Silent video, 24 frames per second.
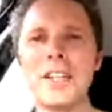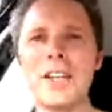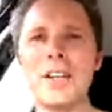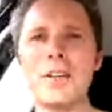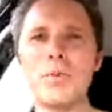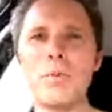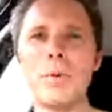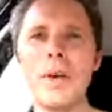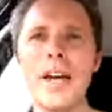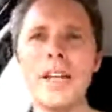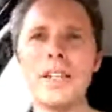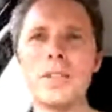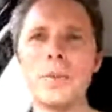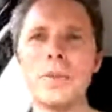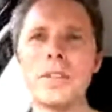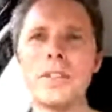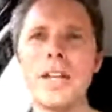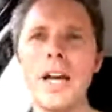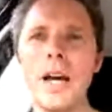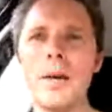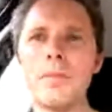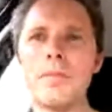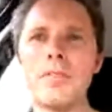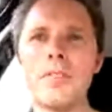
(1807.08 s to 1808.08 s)
you know, we had to
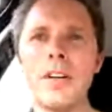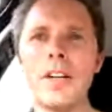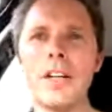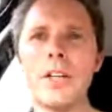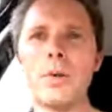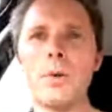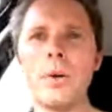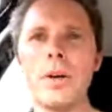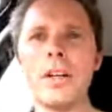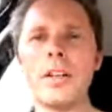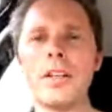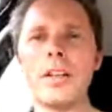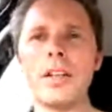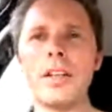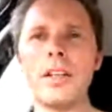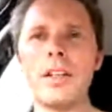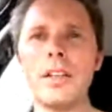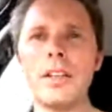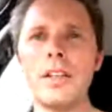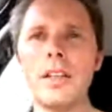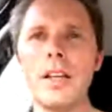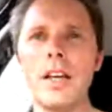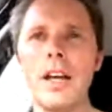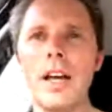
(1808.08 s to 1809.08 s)
adapt very
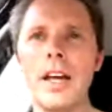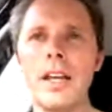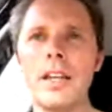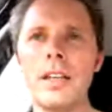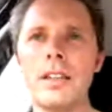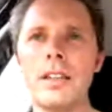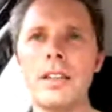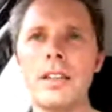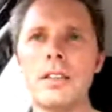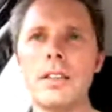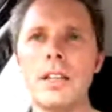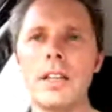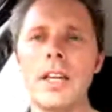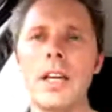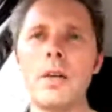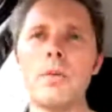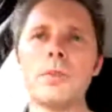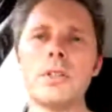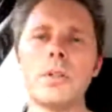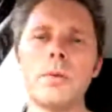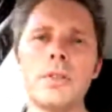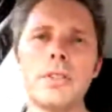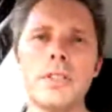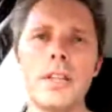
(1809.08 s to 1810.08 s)
quickly. And
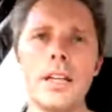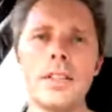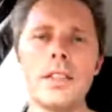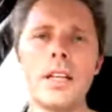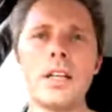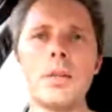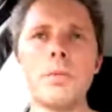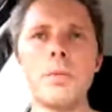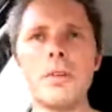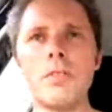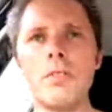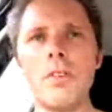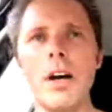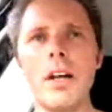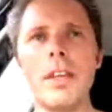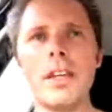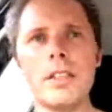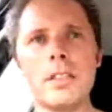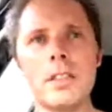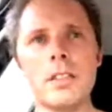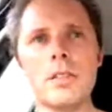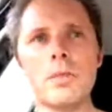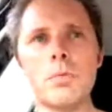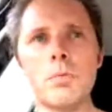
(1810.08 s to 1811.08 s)
again, so we sat down and went, right,
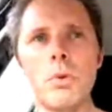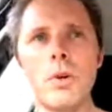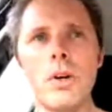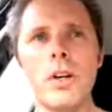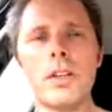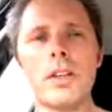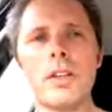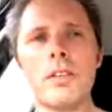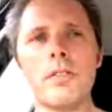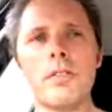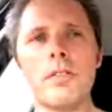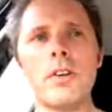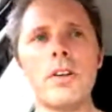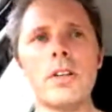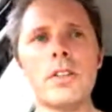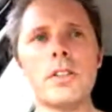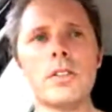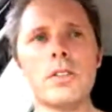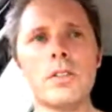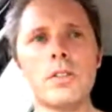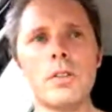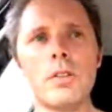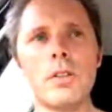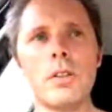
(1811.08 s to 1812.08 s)
this isn't working for
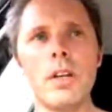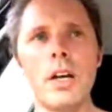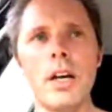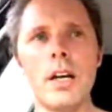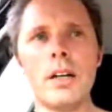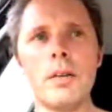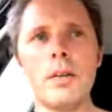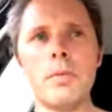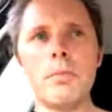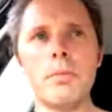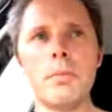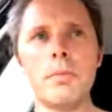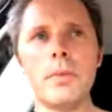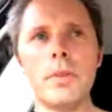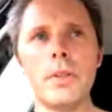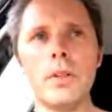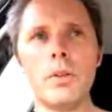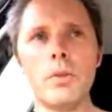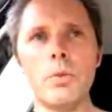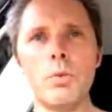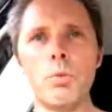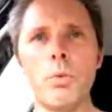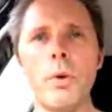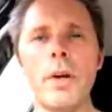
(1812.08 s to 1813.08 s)
us. Um,
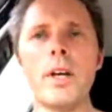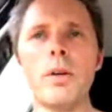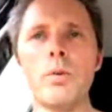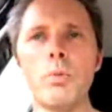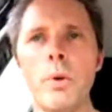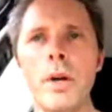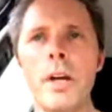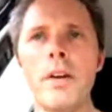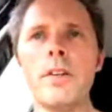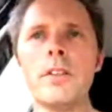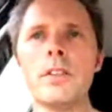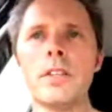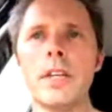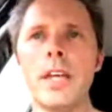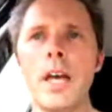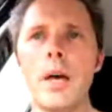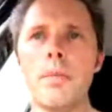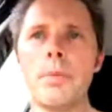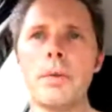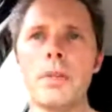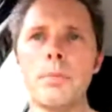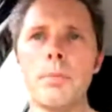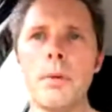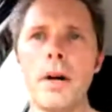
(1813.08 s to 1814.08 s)
where, where is a
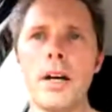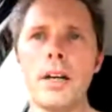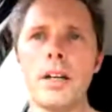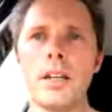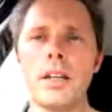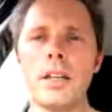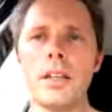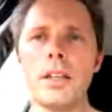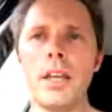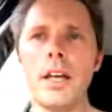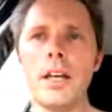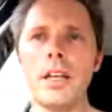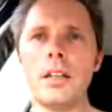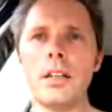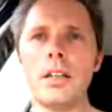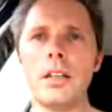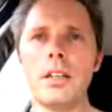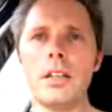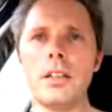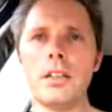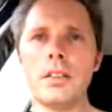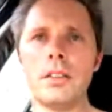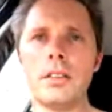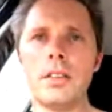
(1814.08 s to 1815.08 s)
gap in the market that
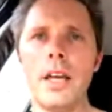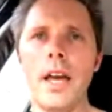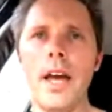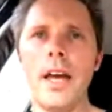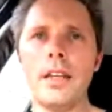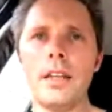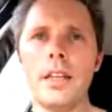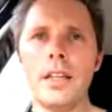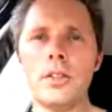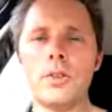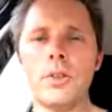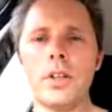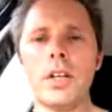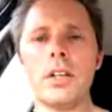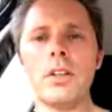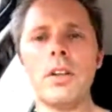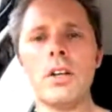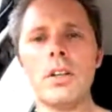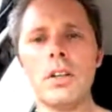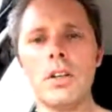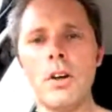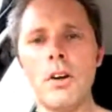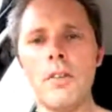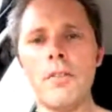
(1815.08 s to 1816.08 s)
that drink a
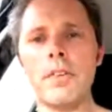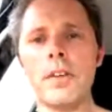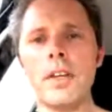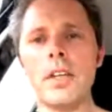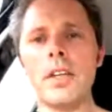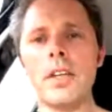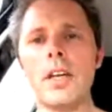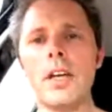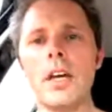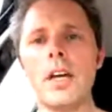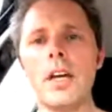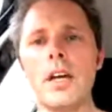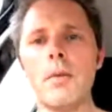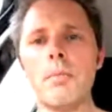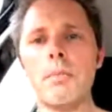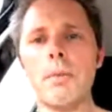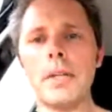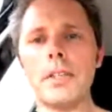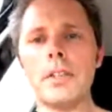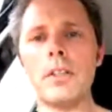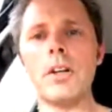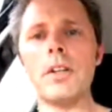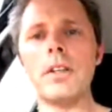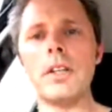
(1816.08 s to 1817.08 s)
lot of coffee
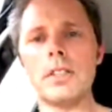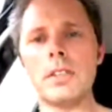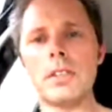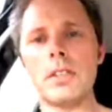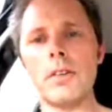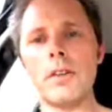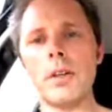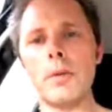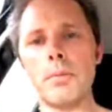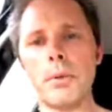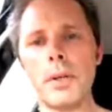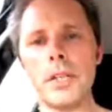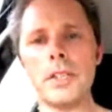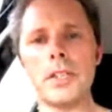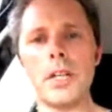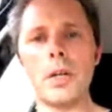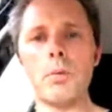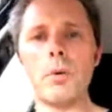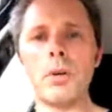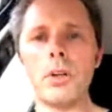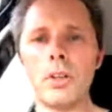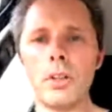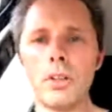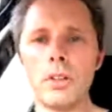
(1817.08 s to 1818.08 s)
but don't necessarily
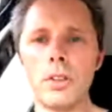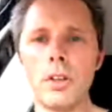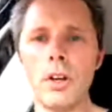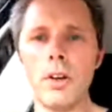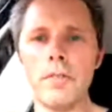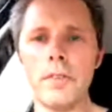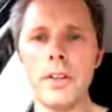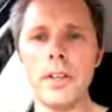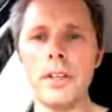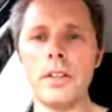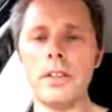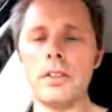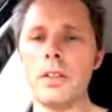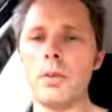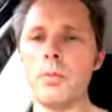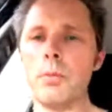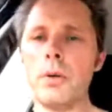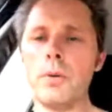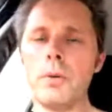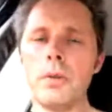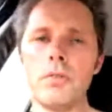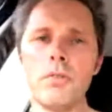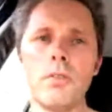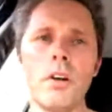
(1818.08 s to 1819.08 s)
appreciate what good coffee is? And
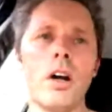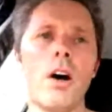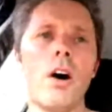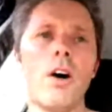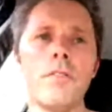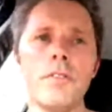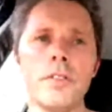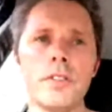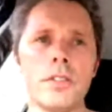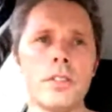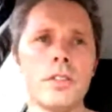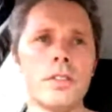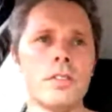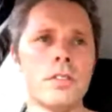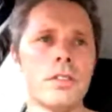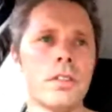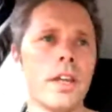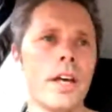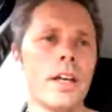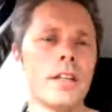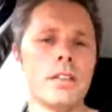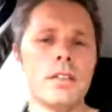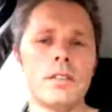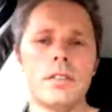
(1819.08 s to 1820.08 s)
we went, right, offices.
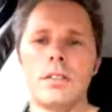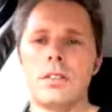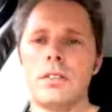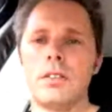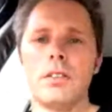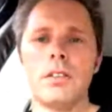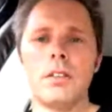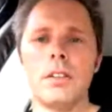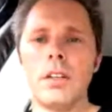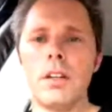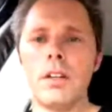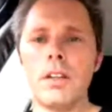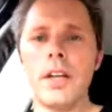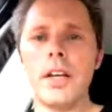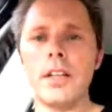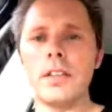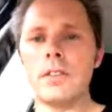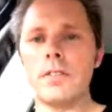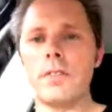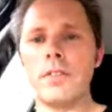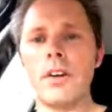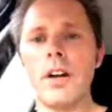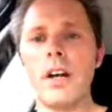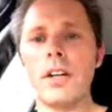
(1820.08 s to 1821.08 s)
That's you know,
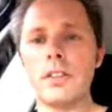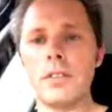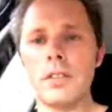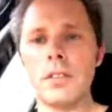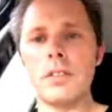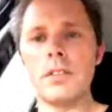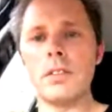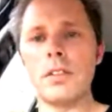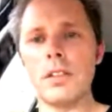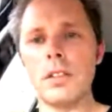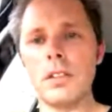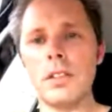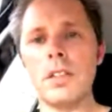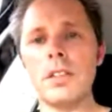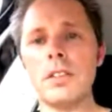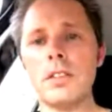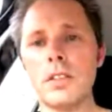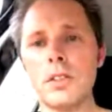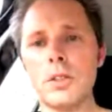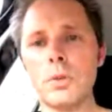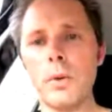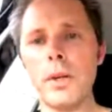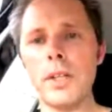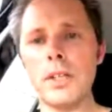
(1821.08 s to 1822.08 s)
that's for us is the
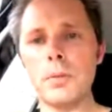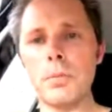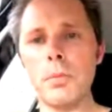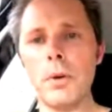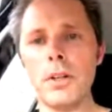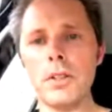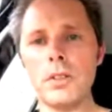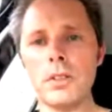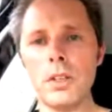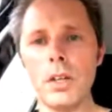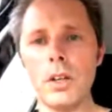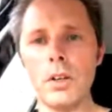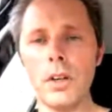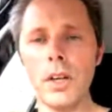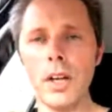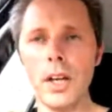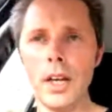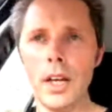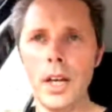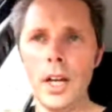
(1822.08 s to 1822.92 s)
is the sweet spot. So